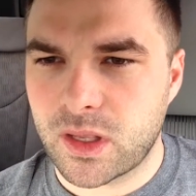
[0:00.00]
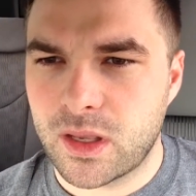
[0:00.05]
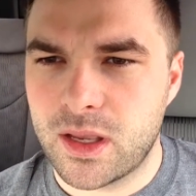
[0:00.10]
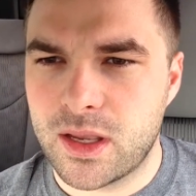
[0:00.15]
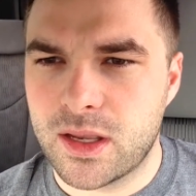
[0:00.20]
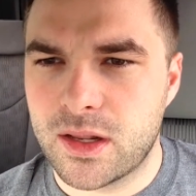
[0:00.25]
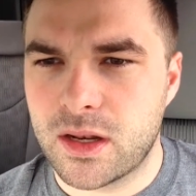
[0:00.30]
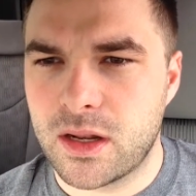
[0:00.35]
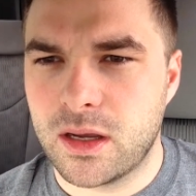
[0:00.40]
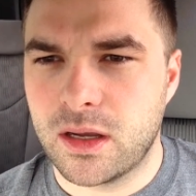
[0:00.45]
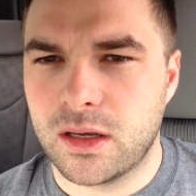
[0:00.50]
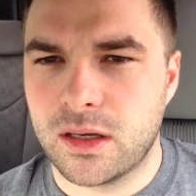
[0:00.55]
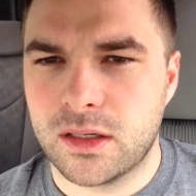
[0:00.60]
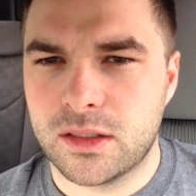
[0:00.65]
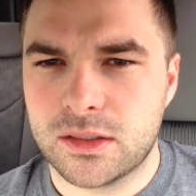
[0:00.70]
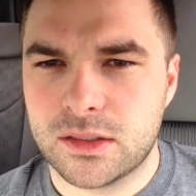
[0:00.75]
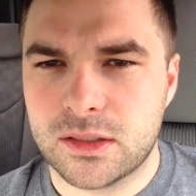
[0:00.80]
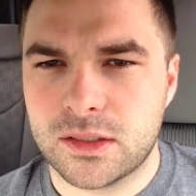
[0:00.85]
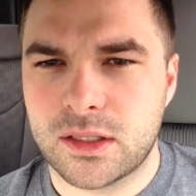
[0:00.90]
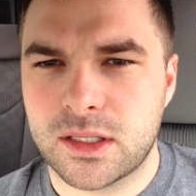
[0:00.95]
and
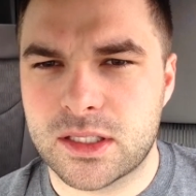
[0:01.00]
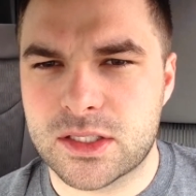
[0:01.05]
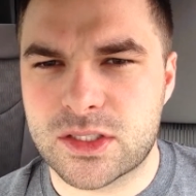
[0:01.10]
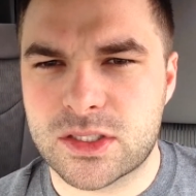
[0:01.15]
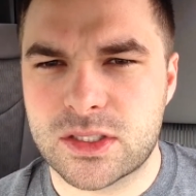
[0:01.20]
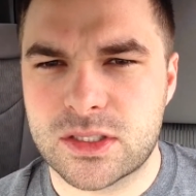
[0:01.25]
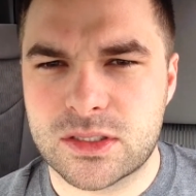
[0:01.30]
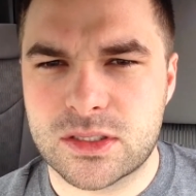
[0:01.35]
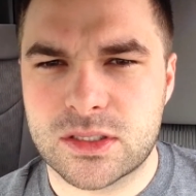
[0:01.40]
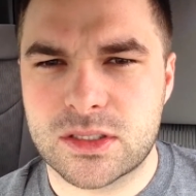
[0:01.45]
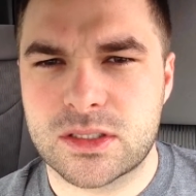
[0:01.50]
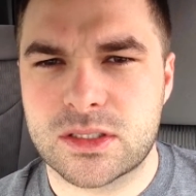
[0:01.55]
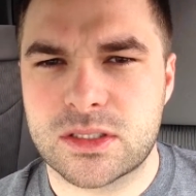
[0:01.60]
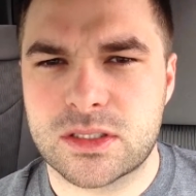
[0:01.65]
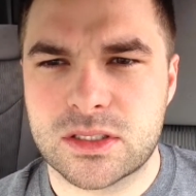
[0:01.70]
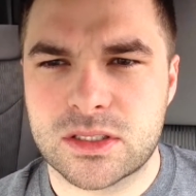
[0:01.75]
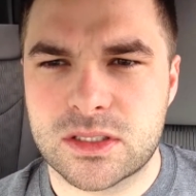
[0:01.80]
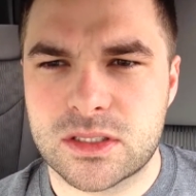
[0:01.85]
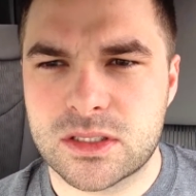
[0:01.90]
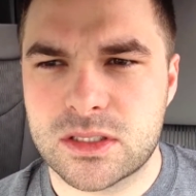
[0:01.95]
I think
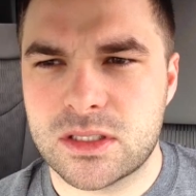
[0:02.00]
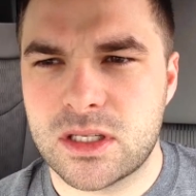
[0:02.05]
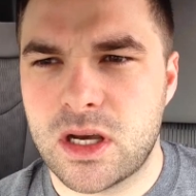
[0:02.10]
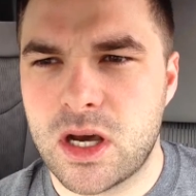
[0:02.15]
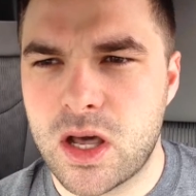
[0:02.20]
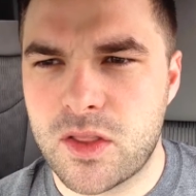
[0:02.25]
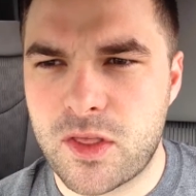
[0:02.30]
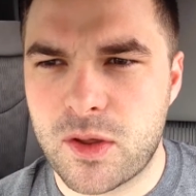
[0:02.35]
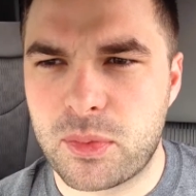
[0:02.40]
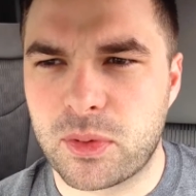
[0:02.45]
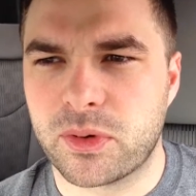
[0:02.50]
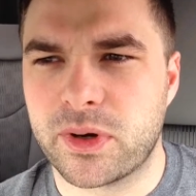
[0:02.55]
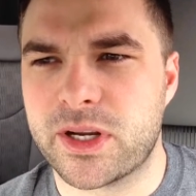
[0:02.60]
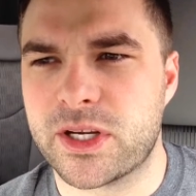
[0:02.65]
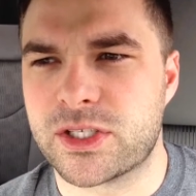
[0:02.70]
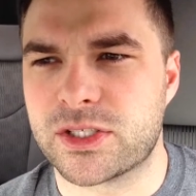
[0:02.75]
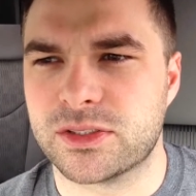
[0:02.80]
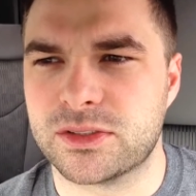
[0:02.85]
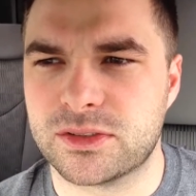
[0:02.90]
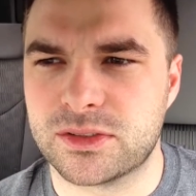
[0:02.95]
it's Hoth
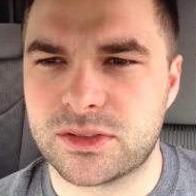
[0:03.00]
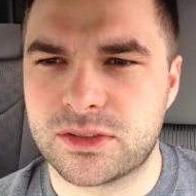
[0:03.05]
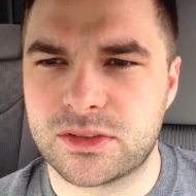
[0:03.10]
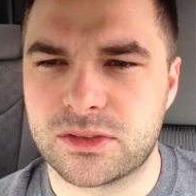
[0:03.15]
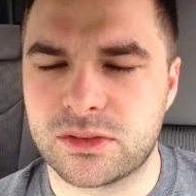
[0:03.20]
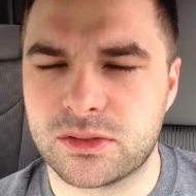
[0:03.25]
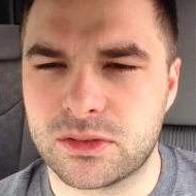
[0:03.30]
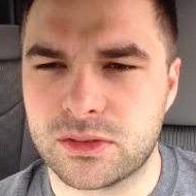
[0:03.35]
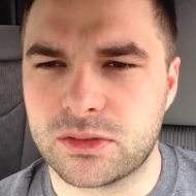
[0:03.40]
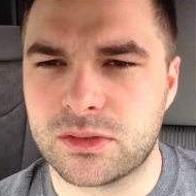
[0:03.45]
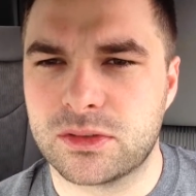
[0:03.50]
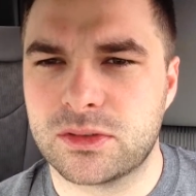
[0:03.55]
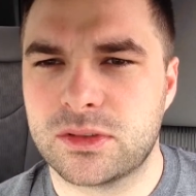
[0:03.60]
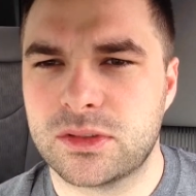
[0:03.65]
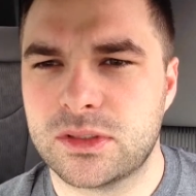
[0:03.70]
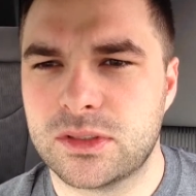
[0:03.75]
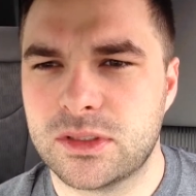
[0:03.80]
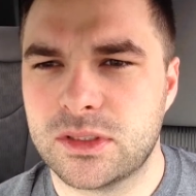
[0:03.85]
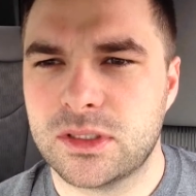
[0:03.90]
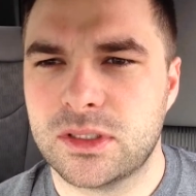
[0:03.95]
Operations, or
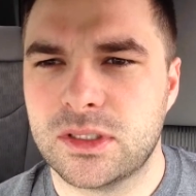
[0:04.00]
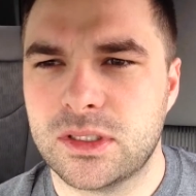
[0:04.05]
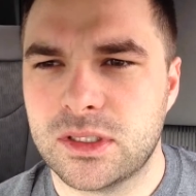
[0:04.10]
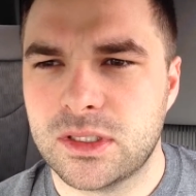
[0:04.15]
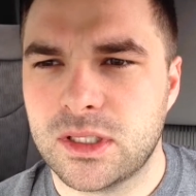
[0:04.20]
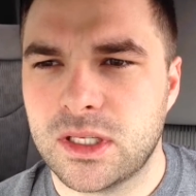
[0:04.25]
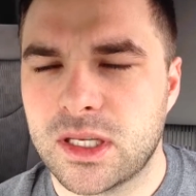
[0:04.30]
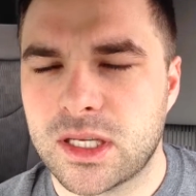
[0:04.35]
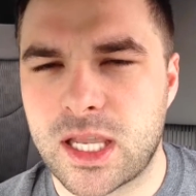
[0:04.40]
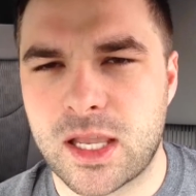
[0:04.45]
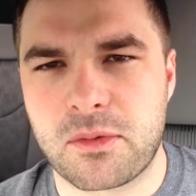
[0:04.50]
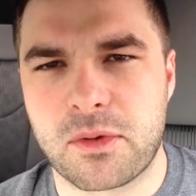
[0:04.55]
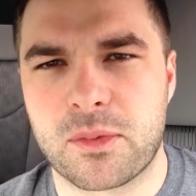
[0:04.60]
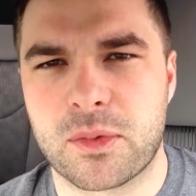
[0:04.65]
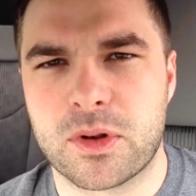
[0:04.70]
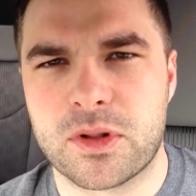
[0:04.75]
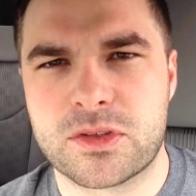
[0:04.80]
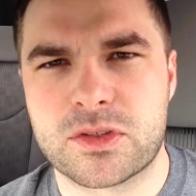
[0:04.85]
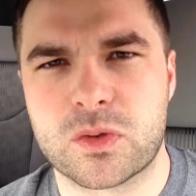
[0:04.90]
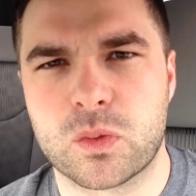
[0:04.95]
I can't
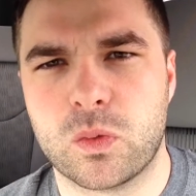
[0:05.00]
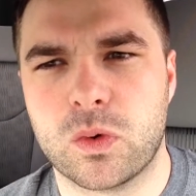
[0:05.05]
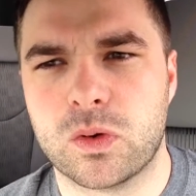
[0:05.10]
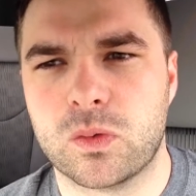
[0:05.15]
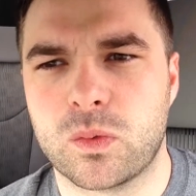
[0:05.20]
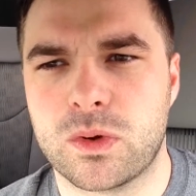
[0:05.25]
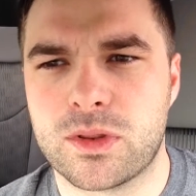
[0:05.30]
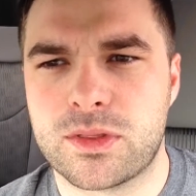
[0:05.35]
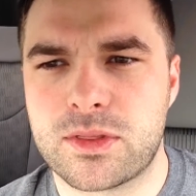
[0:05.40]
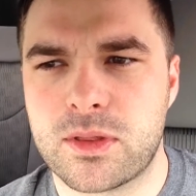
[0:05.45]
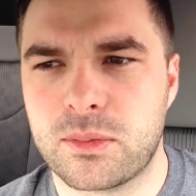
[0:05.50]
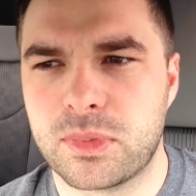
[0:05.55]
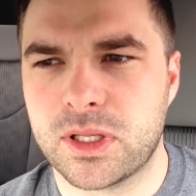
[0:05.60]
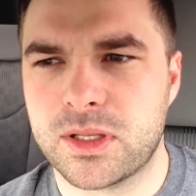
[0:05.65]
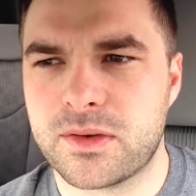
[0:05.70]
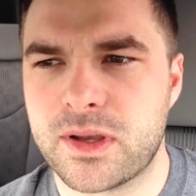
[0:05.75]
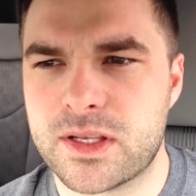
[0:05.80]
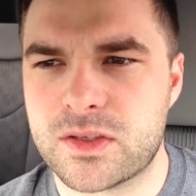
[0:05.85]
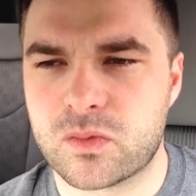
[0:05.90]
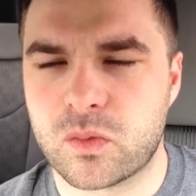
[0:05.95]
remember. It's the one with I
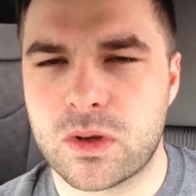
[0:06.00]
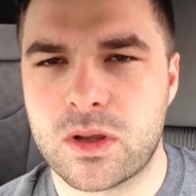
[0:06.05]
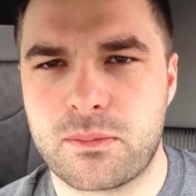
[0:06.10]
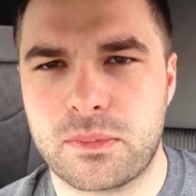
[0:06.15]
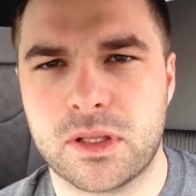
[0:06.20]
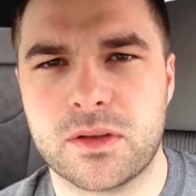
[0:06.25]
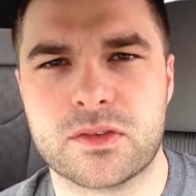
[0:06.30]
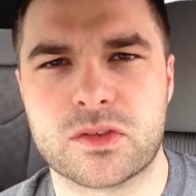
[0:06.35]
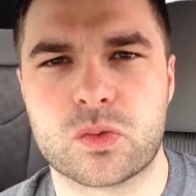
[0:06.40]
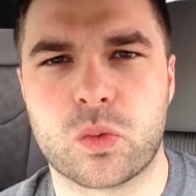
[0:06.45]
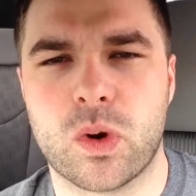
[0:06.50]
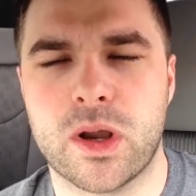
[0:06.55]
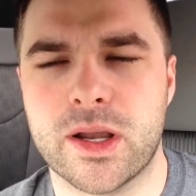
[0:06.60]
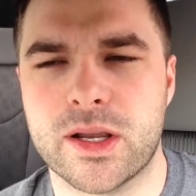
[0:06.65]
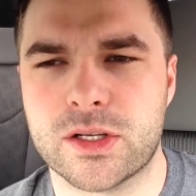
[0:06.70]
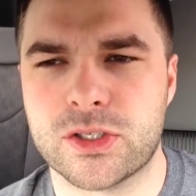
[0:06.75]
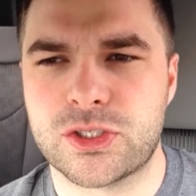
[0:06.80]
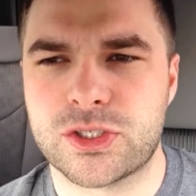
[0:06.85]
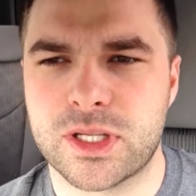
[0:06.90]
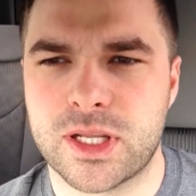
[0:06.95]
believe it's
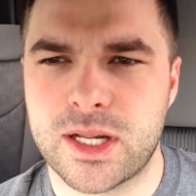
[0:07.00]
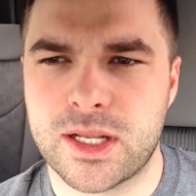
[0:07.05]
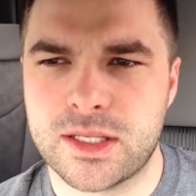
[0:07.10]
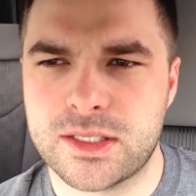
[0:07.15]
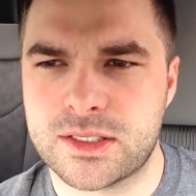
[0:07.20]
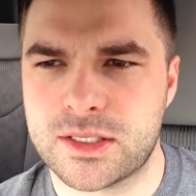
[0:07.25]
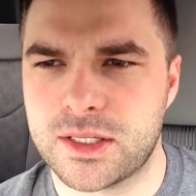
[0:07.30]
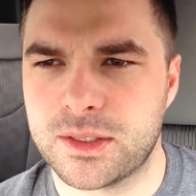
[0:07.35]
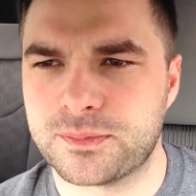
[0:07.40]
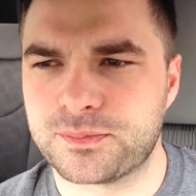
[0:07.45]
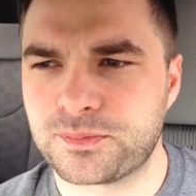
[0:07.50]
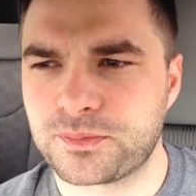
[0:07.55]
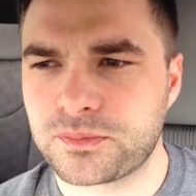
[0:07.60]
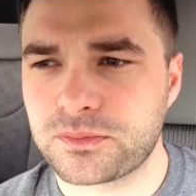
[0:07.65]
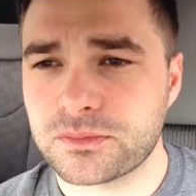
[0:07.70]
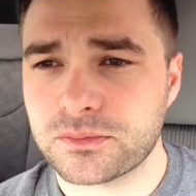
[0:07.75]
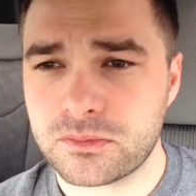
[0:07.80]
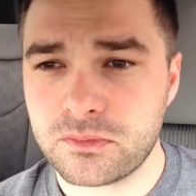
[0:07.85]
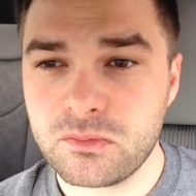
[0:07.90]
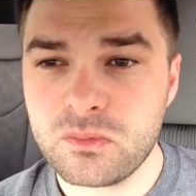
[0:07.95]
Wedge that is in it,
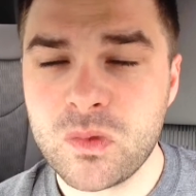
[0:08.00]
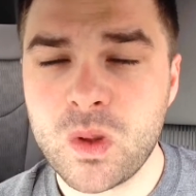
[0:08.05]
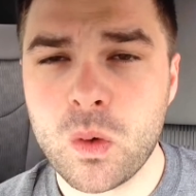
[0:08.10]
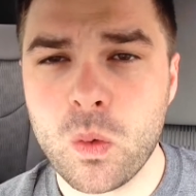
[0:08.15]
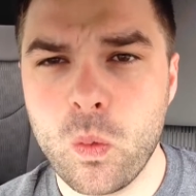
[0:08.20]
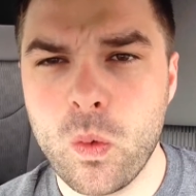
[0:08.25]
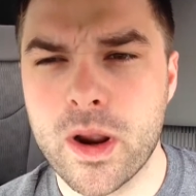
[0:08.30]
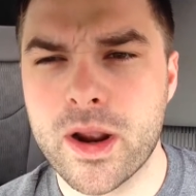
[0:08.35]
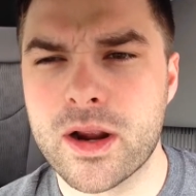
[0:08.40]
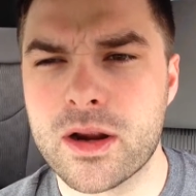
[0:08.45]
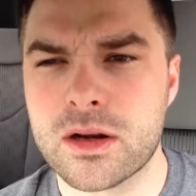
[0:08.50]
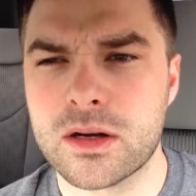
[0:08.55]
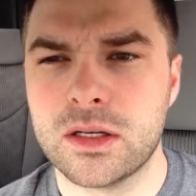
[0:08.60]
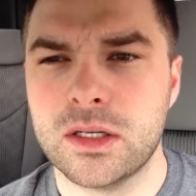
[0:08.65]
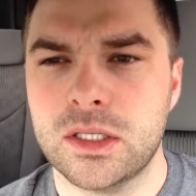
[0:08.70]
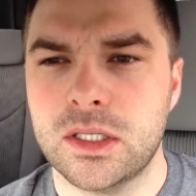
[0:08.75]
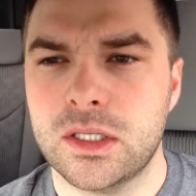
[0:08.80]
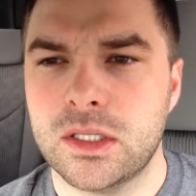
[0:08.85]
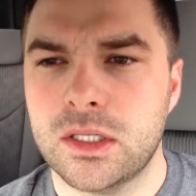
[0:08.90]
where